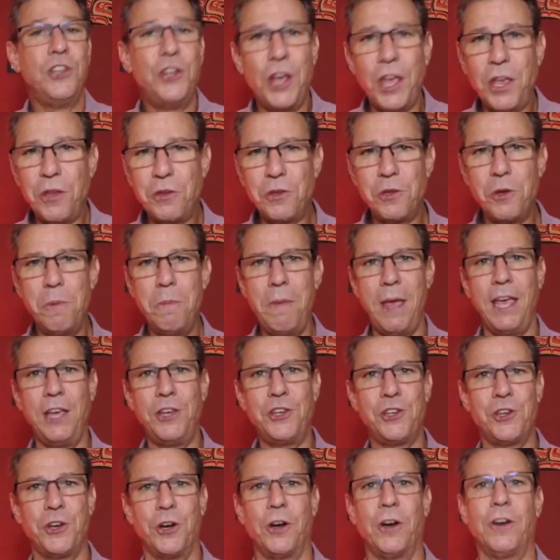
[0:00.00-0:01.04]
just to make
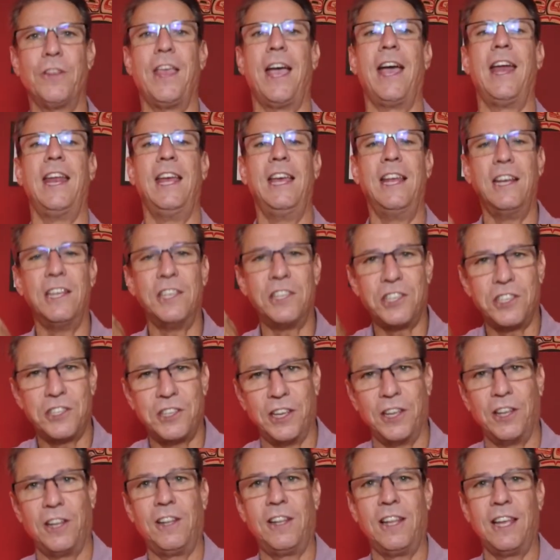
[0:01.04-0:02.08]
sure that it is
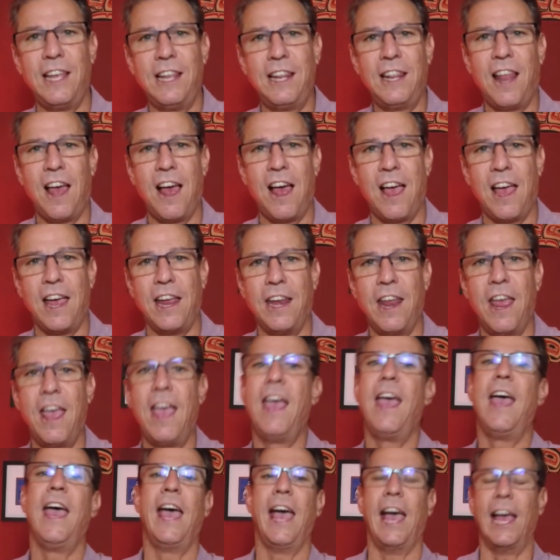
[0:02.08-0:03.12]
still in line
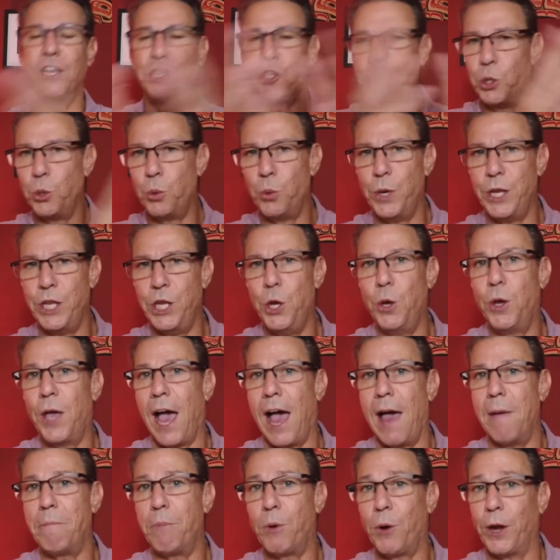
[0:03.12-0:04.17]
as to when you
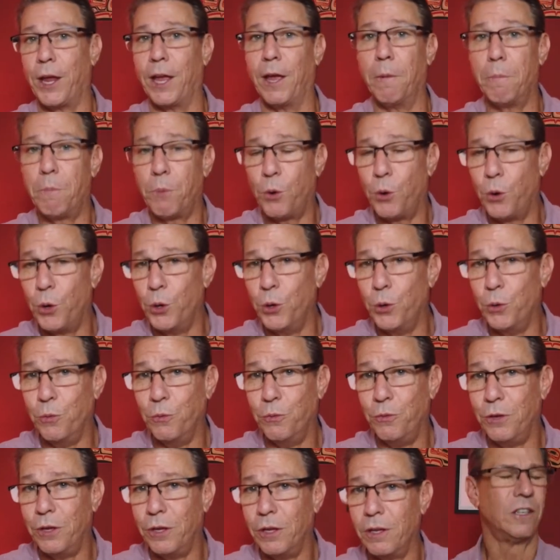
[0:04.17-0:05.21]
got pre-approved.
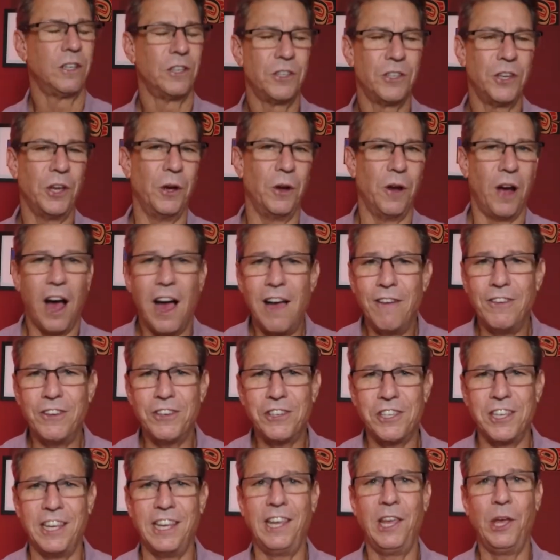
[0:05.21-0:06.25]
So
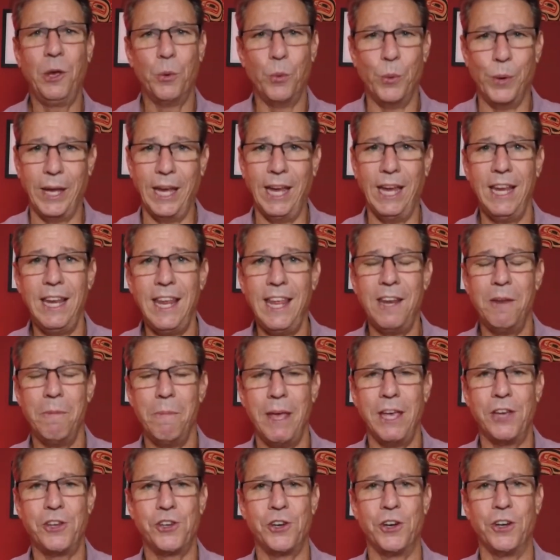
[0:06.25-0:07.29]
obviously, we need to
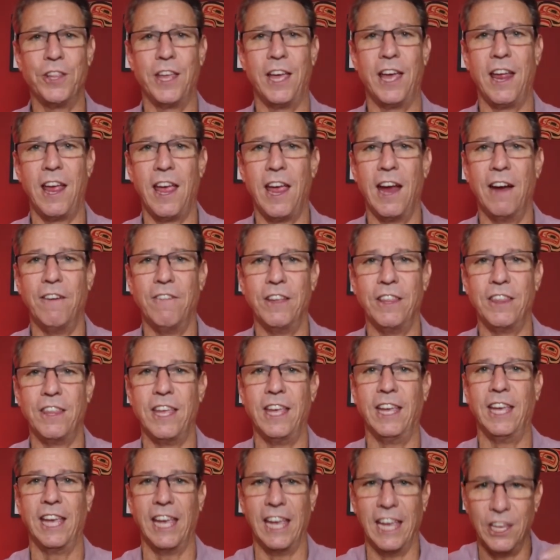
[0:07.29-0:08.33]
make sure that
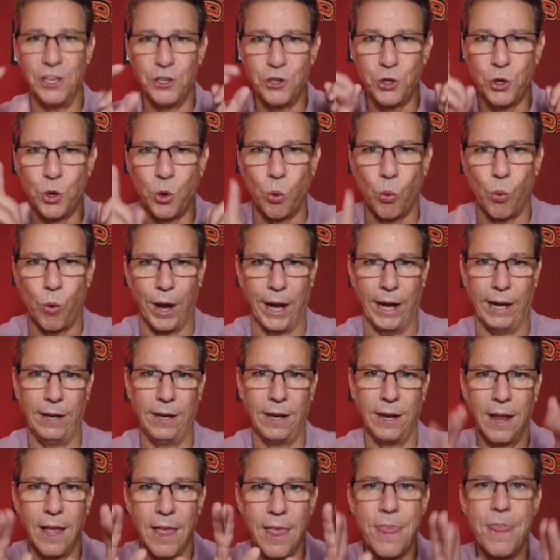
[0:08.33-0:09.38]
everything is great
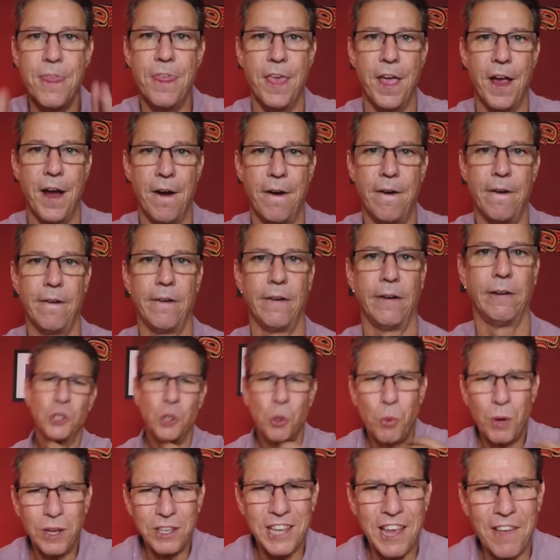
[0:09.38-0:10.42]
there.
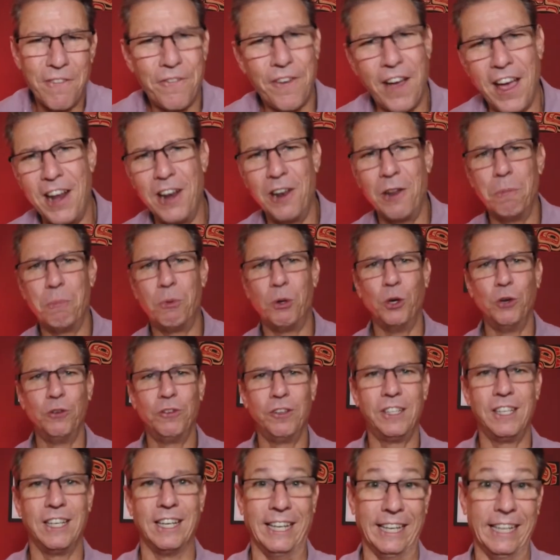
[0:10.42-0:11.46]
So once that final
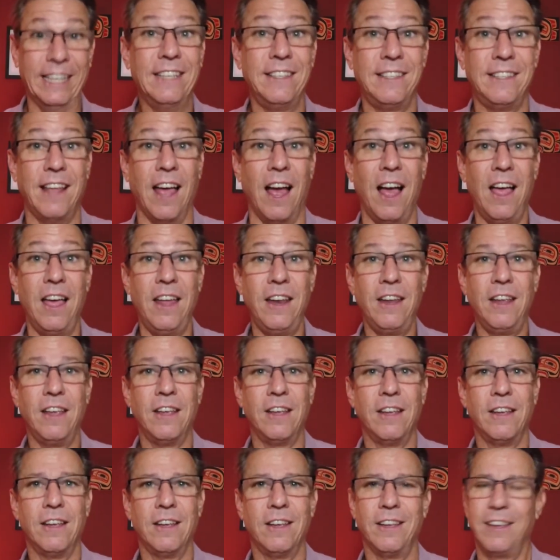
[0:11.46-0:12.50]
approval is done,
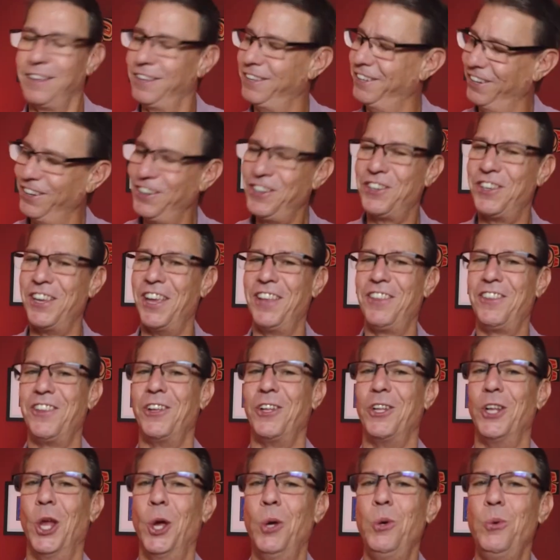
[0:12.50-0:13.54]
you're set to
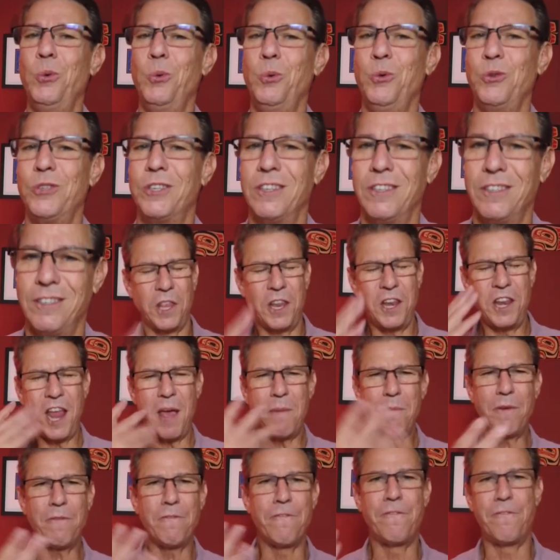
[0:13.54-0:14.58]
close. So the
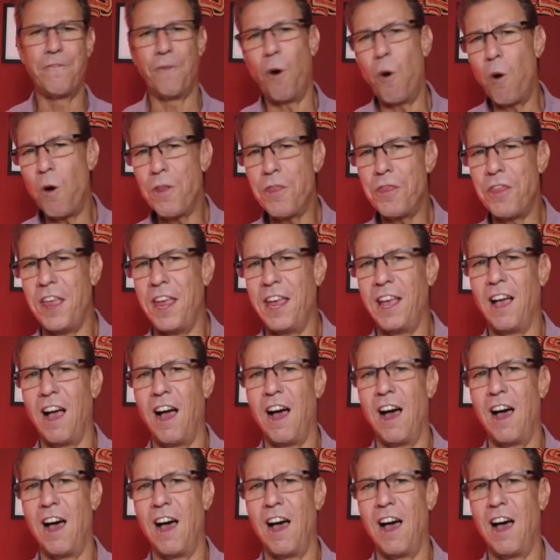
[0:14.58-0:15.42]
number four thing